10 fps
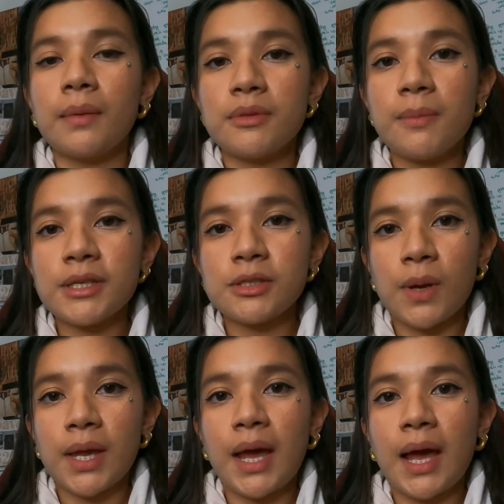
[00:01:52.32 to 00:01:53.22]
The best
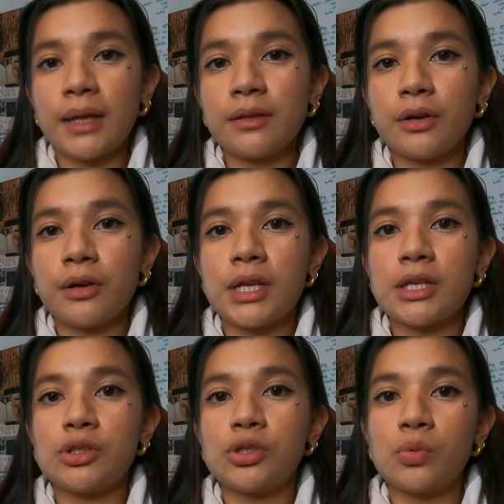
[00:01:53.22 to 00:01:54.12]
way I learned
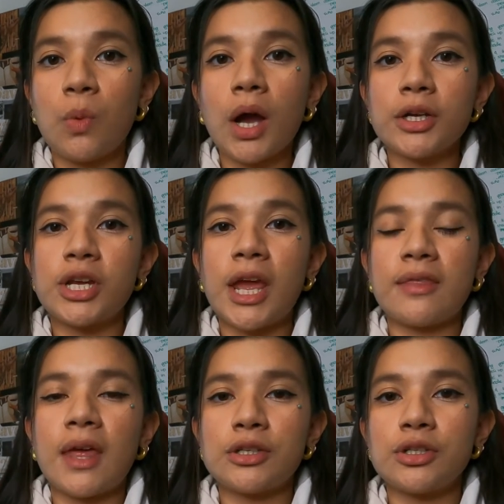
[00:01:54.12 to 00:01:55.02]
is to watch
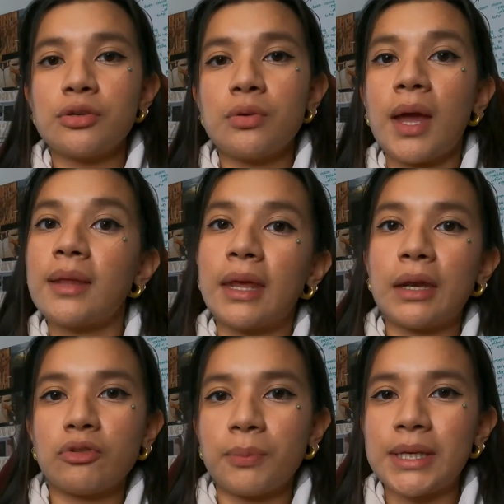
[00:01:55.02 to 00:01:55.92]
and then do and
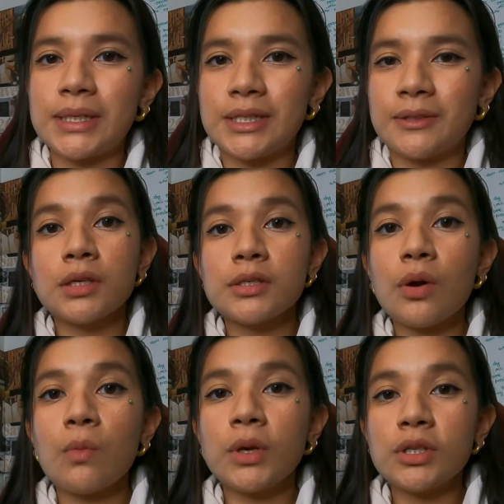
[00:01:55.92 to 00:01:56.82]
then repeat.
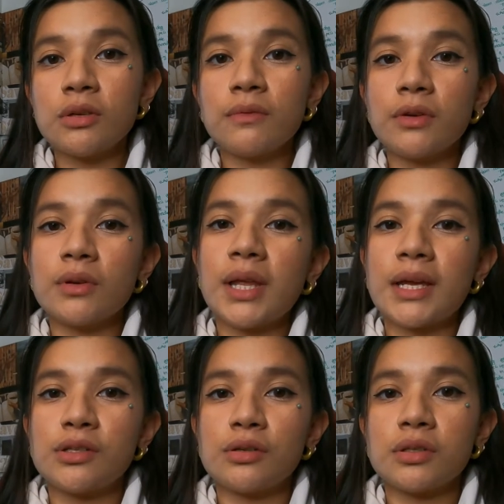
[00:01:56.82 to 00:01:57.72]
So once you've
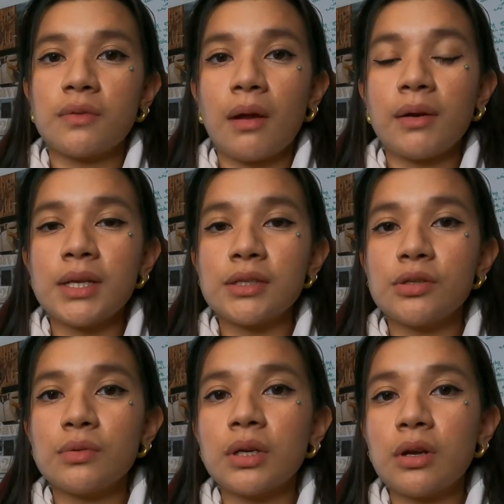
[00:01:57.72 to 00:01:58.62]
utilized your surroundings,
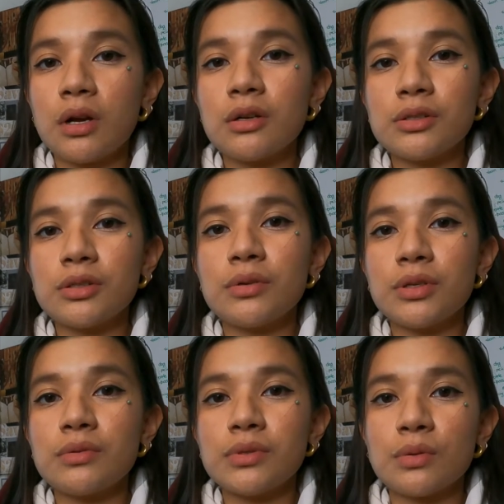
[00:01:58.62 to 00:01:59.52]
you can also
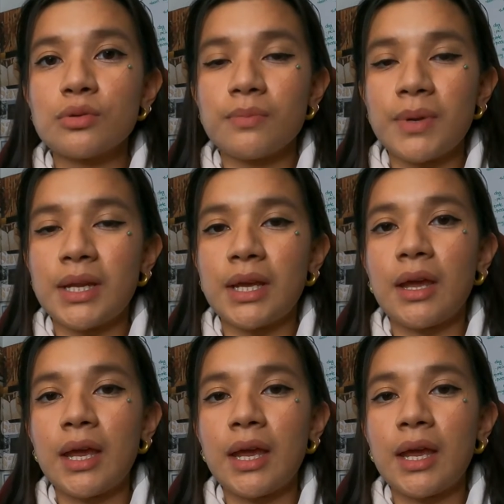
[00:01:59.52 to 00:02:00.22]
use social media.